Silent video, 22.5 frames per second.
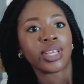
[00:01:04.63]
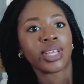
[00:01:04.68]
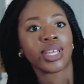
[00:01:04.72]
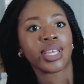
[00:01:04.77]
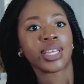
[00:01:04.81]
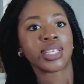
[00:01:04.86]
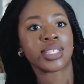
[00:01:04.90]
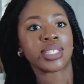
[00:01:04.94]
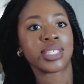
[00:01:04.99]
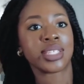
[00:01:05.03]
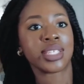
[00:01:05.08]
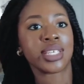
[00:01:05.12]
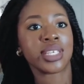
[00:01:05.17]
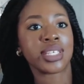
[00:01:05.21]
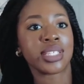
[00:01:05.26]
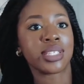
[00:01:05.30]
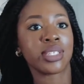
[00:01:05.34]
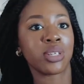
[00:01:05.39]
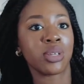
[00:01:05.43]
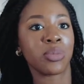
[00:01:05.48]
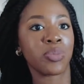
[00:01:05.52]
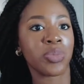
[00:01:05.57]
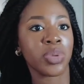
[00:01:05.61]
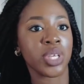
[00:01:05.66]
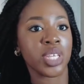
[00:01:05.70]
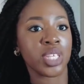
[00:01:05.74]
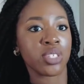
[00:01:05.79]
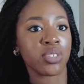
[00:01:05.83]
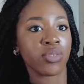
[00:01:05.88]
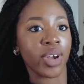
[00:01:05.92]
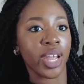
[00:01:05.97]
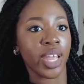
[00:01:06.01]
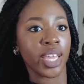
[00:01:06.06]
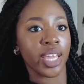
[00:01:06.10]
is this little piece
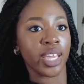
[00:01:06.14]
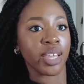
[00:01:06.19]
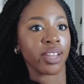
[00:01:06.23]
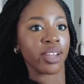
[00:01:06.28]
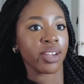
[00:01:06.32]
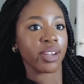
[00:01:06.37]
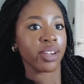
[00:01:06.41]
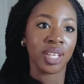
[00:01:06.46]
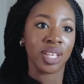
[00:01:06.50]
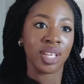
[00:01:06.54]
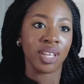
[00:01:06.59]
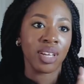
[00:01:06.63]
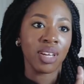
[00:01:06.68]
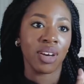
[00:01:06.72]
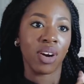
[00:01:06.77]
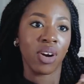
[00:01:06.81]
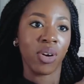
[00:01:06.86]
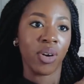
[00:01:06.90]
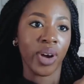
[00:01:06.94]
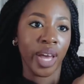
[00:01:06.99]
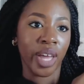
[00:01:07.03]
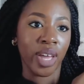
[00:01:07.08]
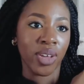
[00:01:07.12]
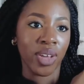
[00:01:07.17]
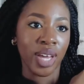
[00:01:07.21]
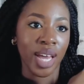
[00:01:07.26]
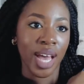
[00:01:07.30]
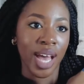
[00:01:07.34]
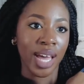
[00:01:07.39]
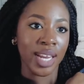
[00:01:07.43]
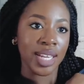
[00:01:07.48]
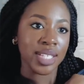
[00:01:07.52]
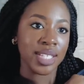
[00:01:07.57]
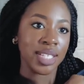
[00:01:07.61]
right here okay you can
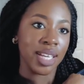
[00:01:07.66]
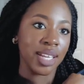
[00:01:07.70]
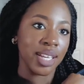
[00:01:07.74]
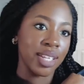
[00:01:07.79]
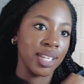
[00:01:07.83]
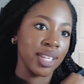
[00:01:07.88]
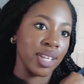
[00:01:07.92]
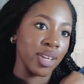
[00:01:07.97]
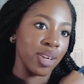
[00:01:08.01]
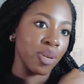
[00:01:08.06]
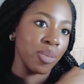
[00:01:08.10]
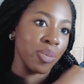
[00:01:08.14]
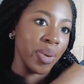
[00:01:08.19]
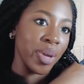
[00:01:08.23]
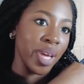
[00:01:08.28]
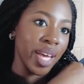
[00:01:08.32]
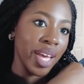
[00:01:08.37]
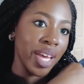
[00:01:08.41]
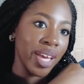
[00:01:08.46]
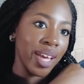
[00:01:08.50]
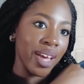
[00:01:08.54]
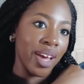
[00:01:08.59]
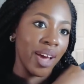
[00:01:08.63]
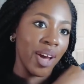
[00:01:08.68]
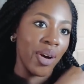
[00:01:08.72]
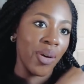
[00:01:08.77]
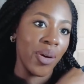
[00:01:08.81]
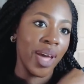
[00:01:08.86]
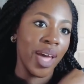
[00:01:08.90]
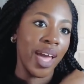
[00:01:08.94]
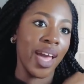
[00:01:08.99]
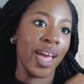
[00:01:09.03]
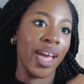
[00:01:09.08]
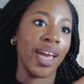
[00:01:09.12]
kind of tell a little bit
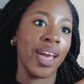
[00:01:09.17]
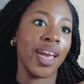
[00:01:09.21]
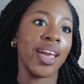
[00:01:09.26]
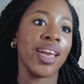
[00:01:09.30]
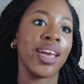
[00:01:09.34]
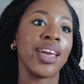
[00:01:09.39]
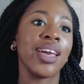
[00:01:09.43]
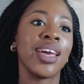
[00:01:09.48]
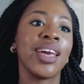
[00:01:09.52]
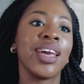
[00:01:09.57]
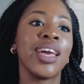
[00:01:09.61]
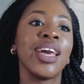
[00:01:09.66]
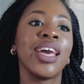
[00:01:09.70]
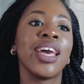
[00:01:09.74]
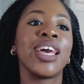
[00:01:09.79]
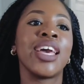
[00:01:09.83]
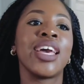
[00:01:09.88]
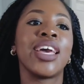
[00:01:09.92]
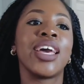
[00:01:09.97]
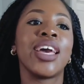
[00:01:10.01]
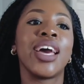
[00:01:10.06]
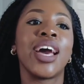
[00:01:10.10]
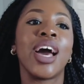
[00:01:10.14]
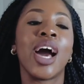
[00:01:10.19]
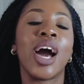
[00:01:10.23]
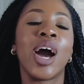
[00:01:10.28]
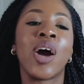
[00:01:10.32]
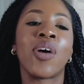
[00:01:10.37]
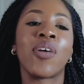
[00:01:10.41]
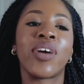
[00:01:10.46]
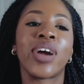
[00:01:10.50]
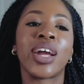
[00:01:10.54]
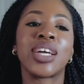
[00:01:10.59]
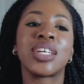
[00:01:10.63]
okay
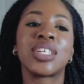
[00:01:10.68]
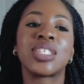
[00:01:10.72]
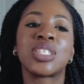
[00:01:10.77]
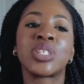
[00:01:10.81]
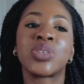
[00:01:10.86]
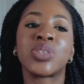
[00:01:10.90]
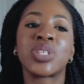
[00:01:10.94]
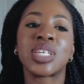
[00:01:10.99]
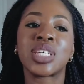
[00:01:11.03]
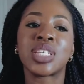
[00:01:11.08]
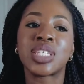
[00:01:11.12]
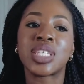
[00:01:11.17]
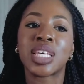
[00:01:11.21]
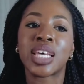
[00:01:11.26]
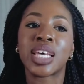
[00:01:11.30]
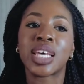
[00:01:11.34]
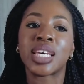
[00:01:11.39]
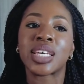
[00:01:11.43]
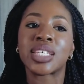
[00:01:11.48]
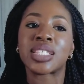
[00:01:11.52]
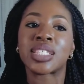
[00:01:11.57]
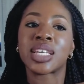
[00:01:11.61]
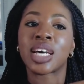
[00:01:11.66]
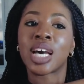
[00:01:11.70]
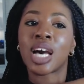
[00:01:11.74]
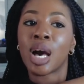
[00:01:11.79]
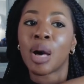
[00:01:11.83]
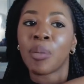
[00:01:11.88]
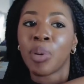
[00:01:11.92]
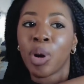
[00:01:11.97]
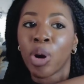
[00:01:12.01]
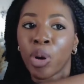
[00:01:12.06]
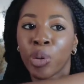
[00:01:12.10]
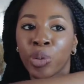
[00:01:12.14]
all right so this is the
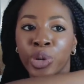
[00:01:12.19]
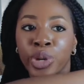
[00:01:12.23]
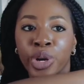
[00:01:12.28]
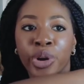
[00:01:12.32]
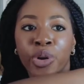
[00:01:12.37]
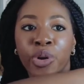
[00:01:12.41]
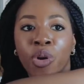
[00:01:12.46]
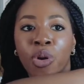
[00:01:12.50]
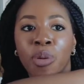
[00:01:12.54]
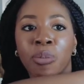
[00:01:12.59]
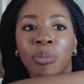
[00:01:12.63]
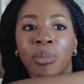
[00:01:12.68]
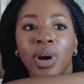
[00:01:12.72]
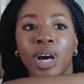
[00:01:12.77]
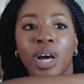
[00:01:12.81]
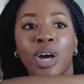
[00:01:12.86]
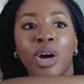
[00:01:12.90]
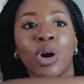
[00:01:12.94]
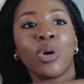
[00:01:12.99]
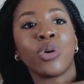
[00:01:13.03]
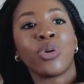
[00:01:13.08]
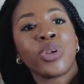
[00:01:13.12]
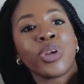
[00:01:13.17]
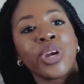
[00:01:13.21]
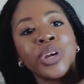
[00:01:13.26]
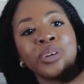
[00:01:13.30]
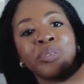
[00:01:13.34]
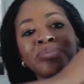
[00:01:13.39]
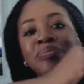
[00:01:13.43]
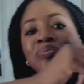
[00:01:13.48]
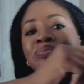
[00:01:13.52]
cup holder or mug holder